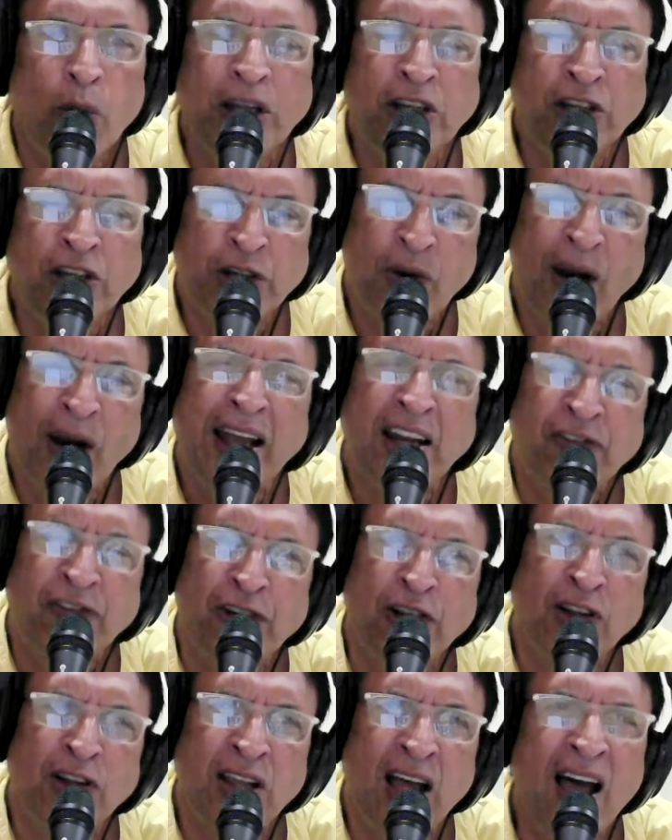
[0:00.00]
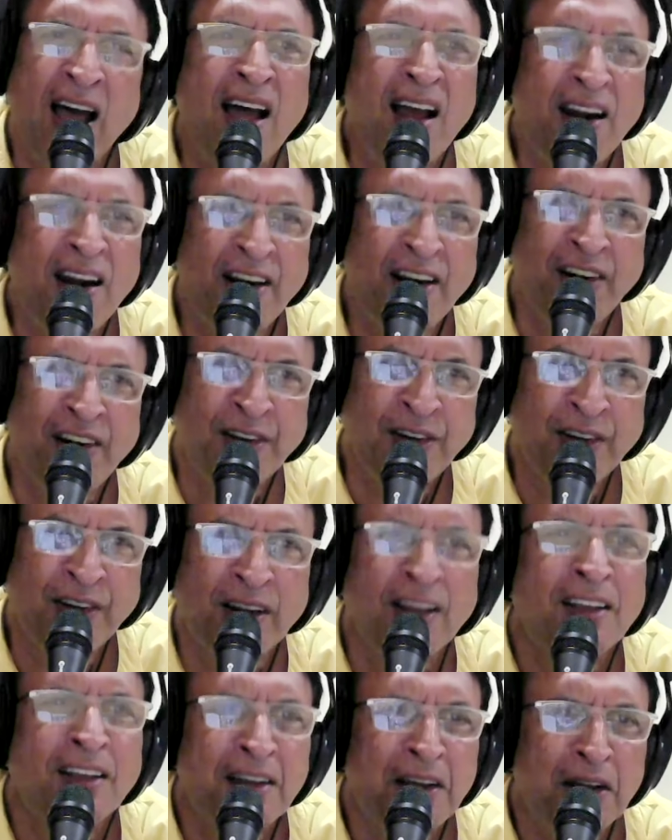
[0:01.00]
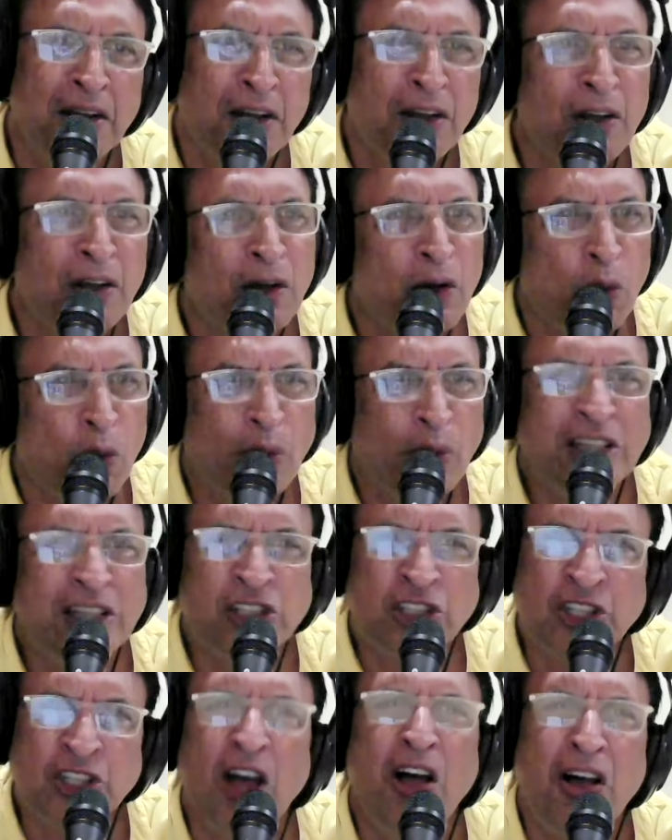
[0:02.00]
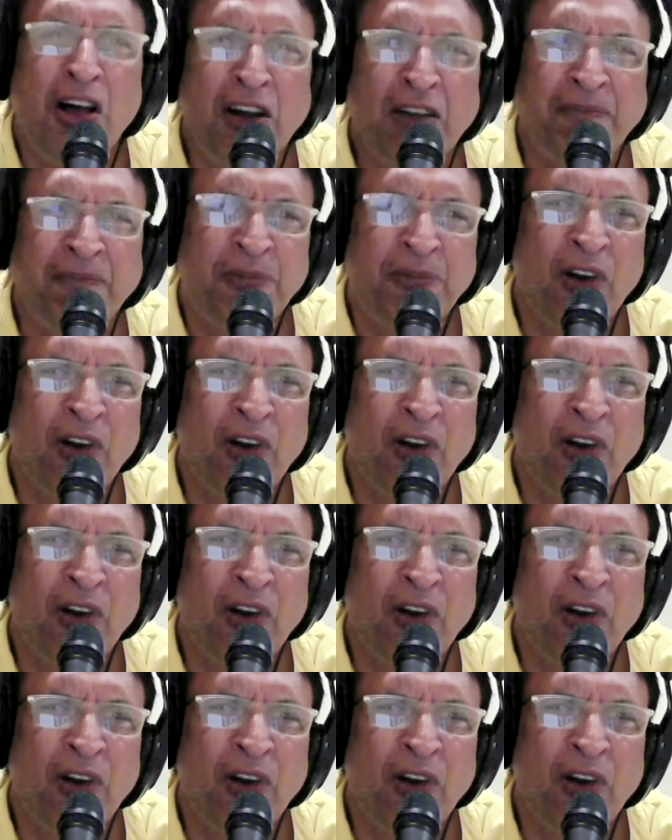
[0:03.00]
a grateful heart, with a song of